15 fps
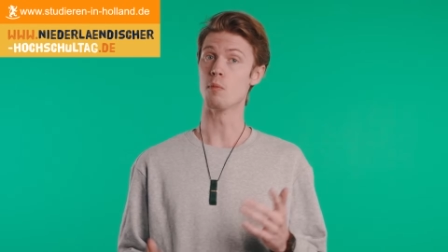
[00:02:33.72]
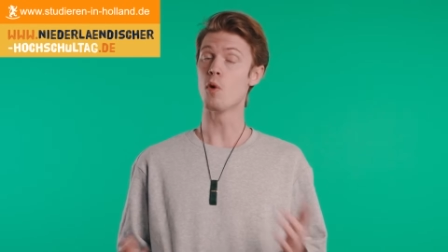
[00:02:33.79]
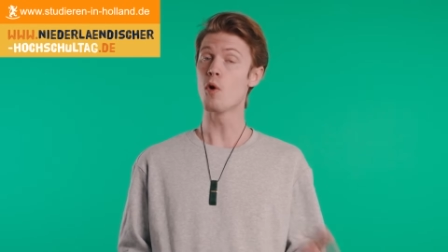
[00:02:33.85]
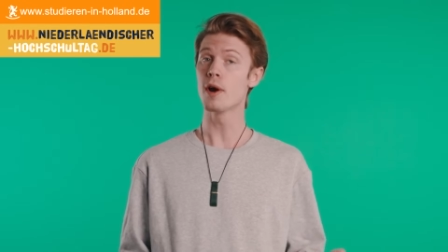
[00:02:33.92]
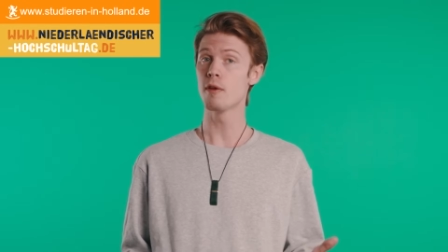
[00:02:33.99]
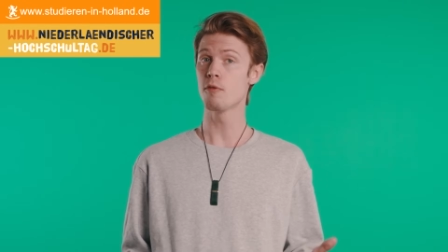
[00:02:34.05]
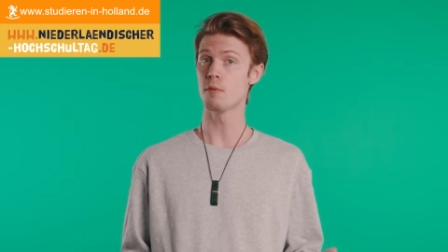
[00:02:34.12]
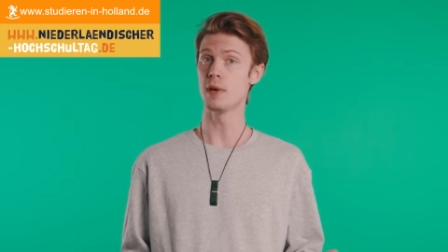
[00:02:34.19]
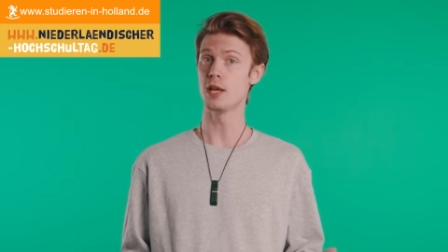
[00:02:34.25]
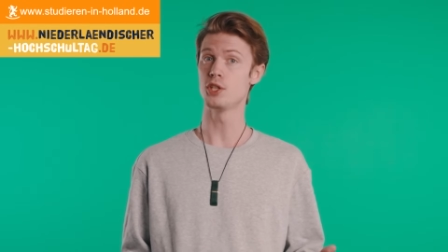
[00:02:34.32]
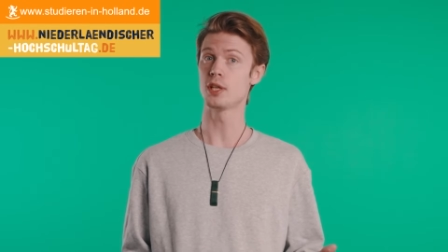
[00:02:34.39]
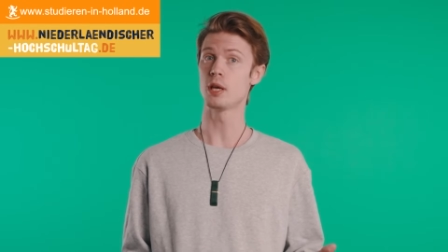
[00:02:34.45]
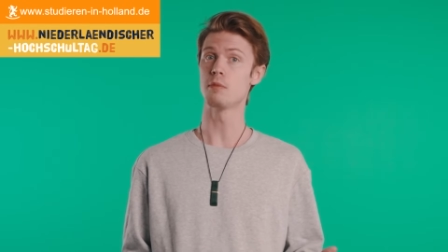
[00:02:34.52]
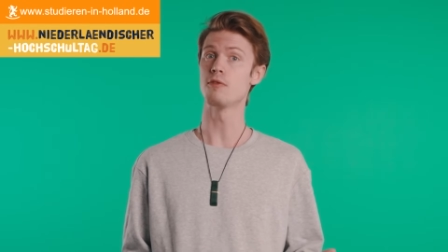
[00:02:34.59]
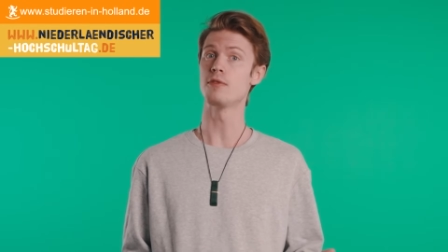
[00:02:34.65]
more
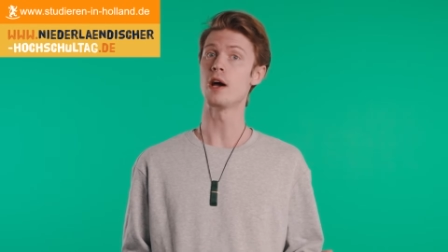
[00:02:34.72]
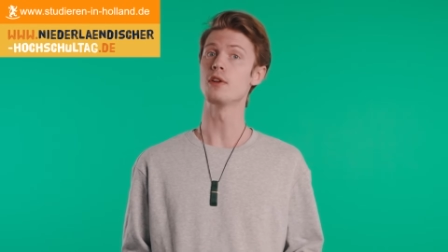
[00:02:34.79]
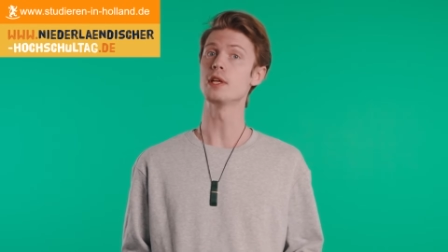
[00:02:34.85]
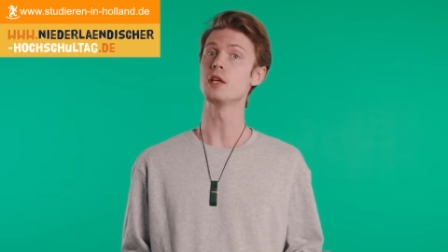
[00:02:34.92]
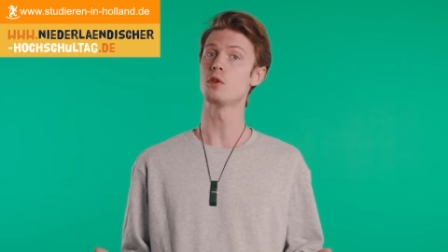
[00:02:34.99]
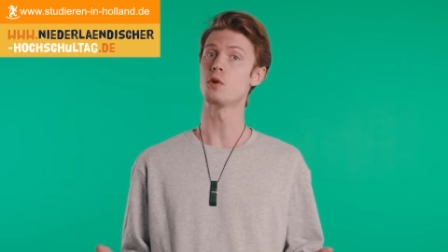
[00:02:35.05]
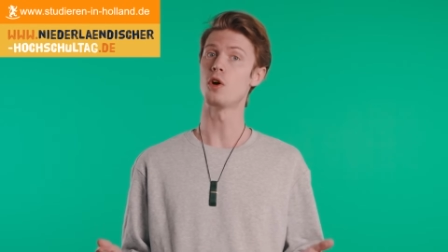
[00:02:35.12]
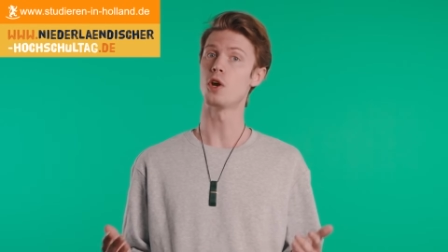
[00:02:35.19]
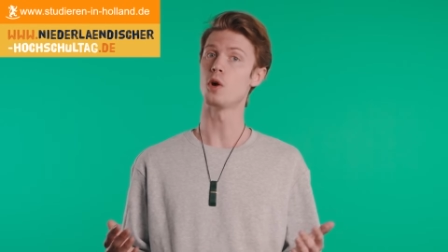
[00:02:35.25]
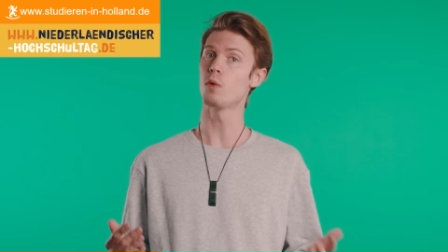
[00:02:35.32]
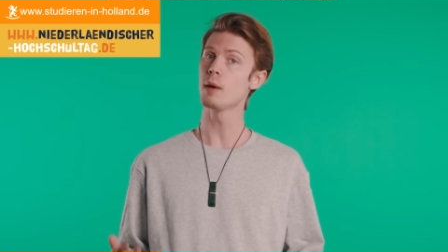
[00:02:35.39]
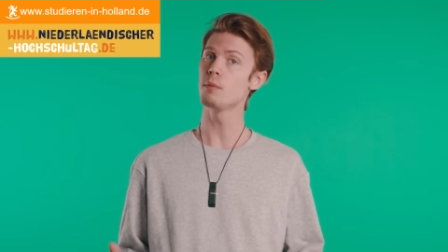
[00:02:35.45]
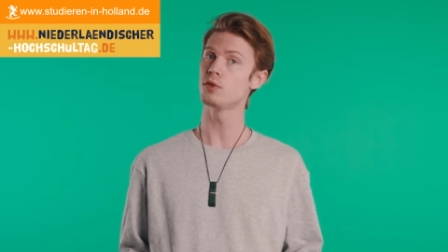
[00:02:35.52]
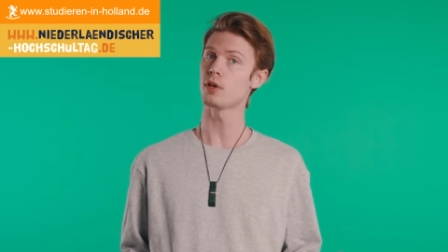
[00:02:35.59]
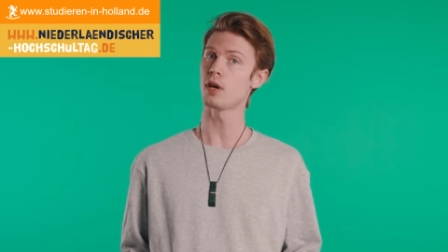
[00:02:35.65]
information can be found either on our
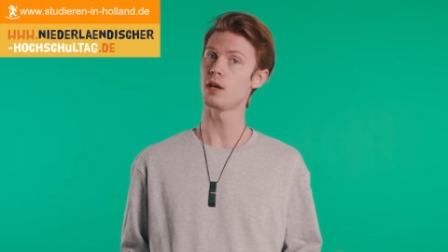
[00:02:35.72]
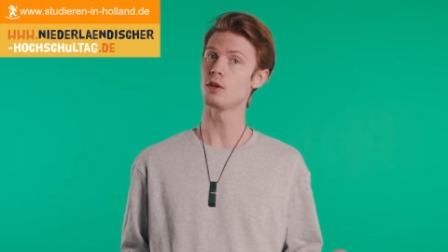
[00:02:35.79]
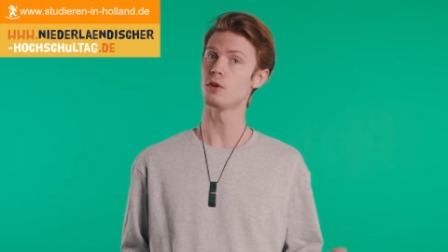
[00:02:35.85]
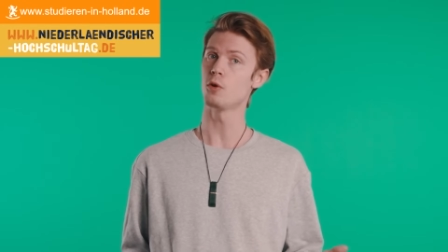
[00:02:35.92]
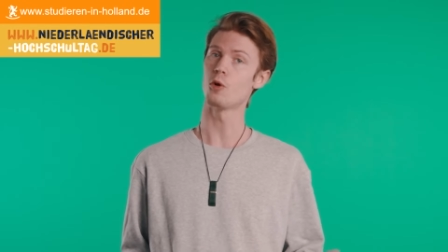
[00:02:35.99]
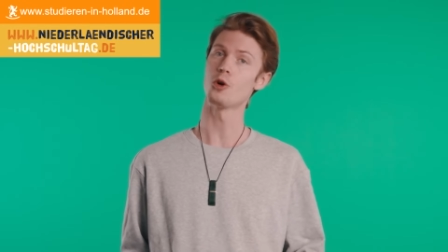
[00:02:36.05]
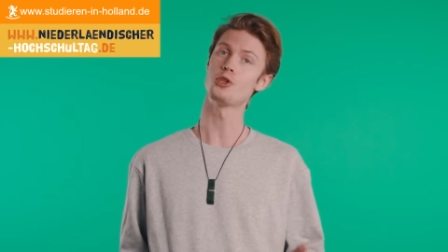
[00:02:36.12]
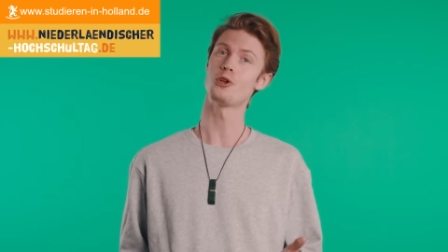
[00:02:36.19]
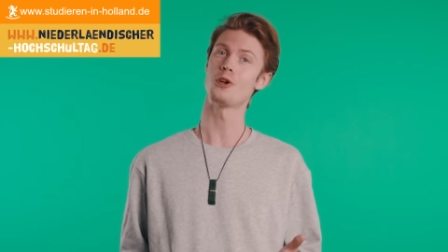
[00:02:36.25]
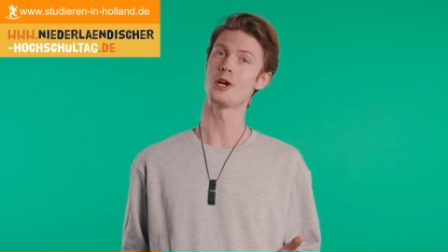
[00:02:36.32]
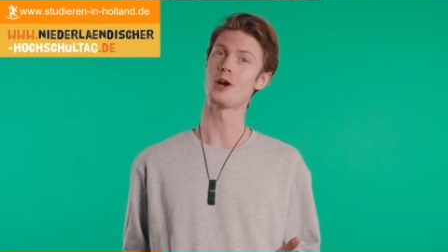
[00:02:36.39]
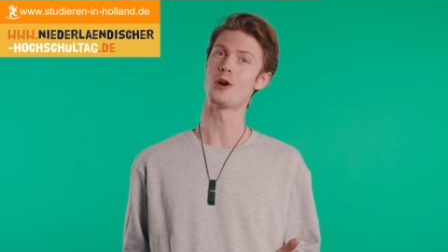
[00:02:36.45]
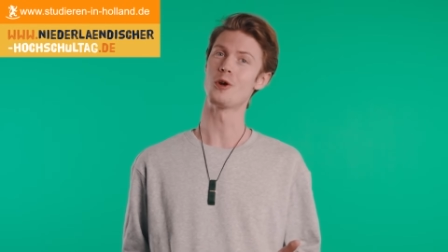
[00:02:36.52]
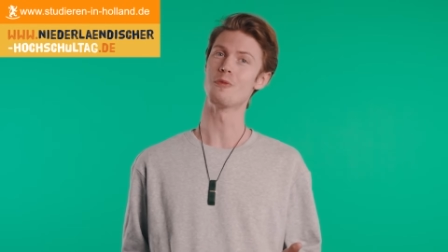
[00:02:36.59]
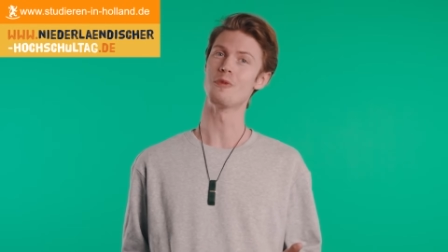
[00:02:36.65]
website or
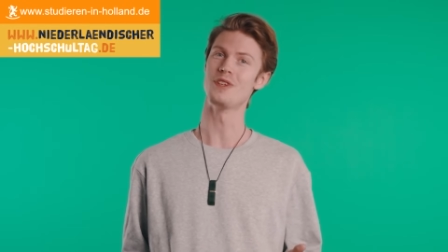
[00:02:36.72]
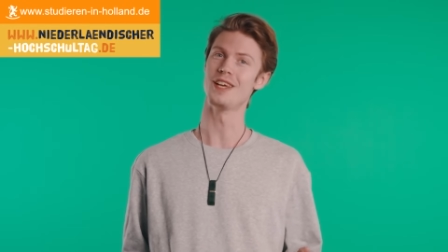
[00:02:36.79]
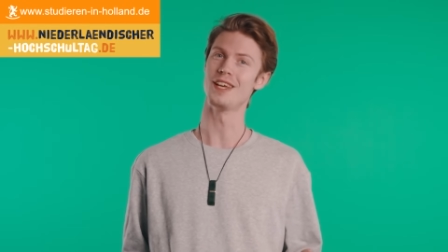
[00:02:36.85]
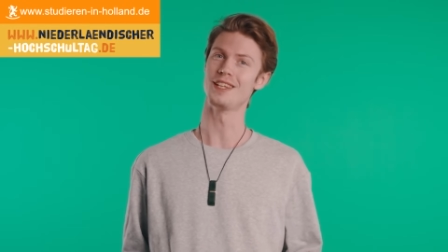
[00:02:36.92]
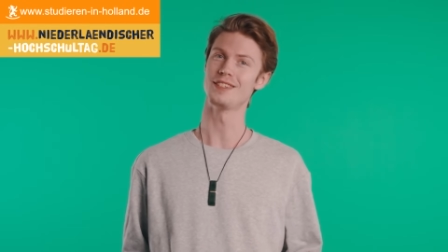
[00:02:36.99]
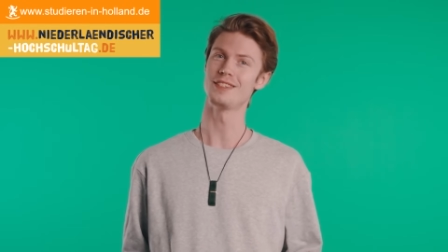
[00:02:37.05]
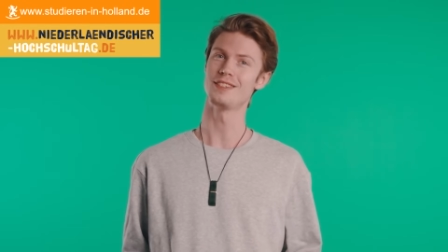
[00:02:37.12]
during our open days.